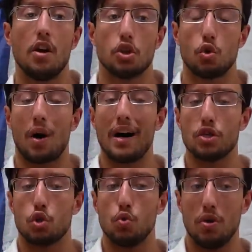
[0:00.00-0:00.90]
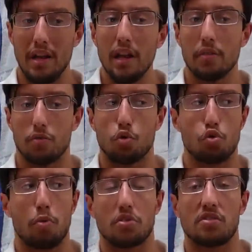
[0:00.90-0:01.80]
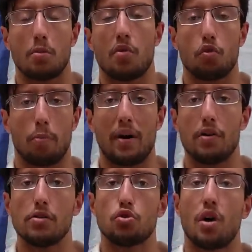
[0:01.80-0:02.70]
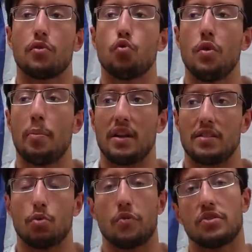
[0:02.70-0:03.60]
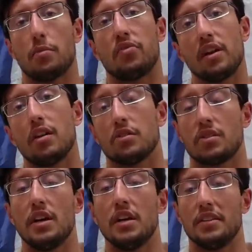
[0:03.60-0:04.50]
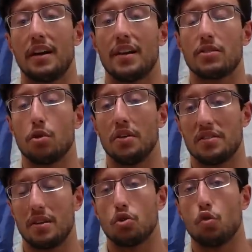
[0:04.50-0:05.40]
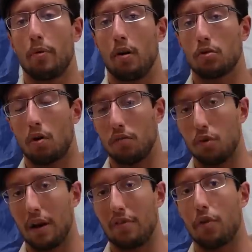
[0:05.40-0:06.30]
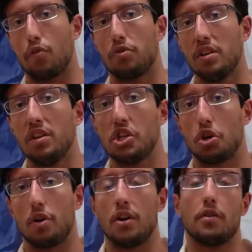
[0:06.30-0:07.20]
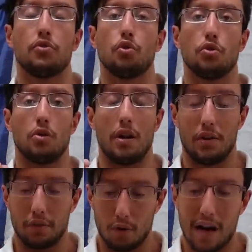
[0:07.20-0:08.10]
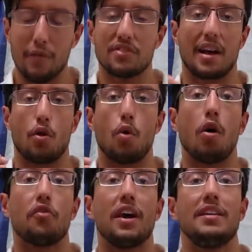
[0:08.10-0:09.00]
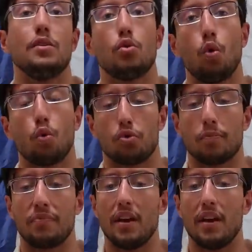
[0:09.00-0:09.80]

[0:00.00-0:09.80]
So, as you leave the support system of your parents, you have to replace it with something else. That is an essential part of the life of a teenager and of the, the life cycle of any adult.